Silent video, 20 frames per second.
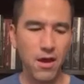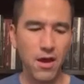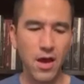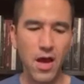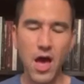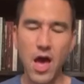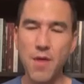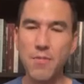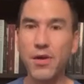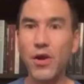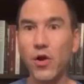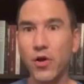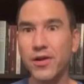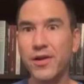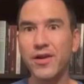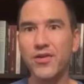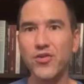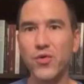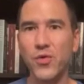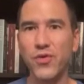I'm an
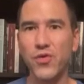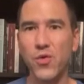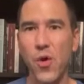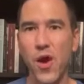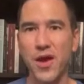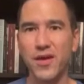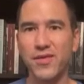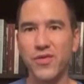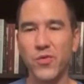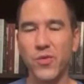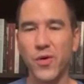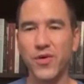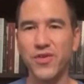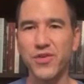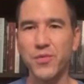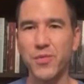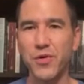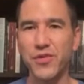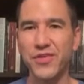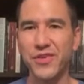architectural historian, so I
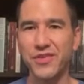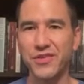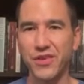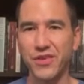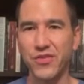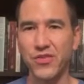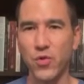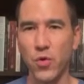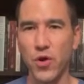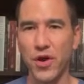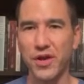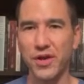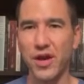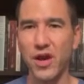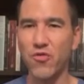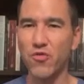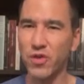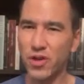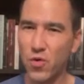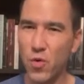suppose as a historian,
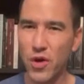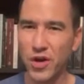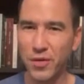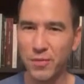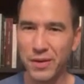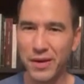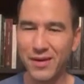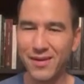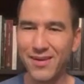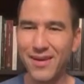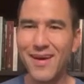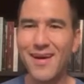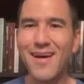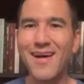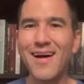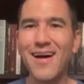I read quite a bit,